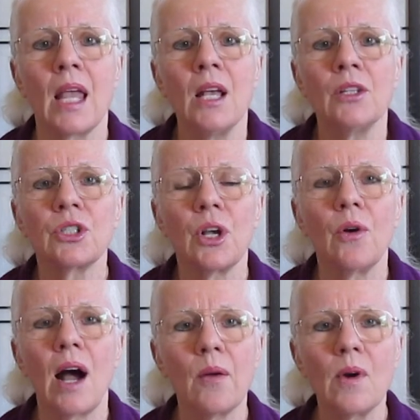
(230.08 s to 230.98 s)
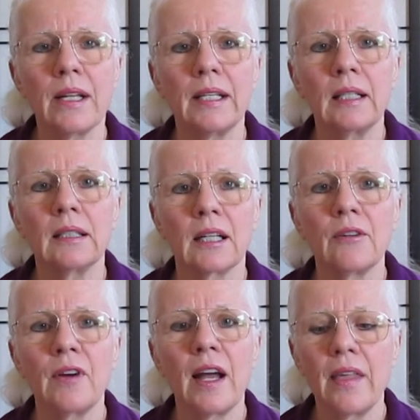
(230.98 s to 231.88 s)
So I wanted to
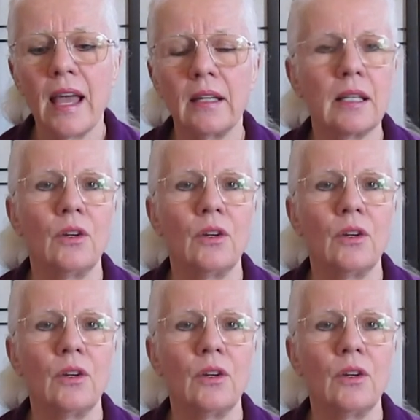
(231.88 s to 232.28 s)
clarify that.